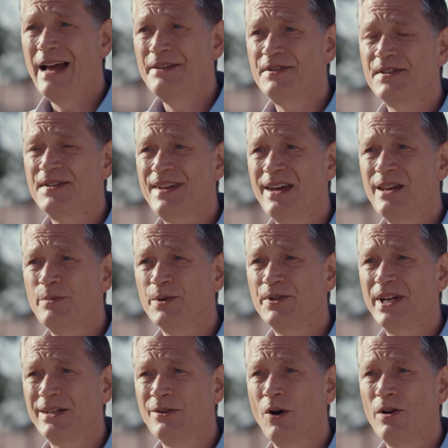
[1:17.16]
and sustainable
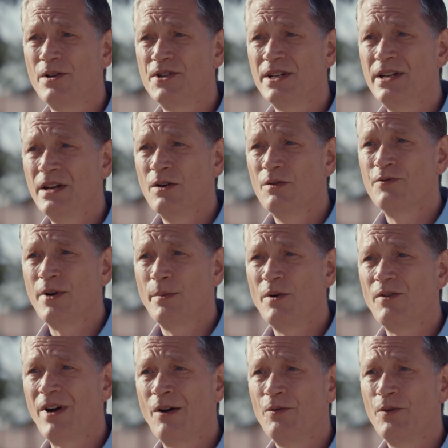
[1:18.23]
technology from
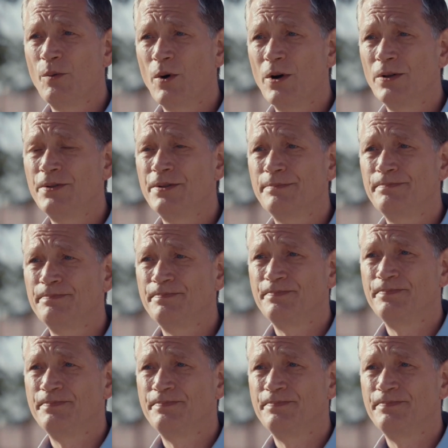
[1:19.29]
around the world.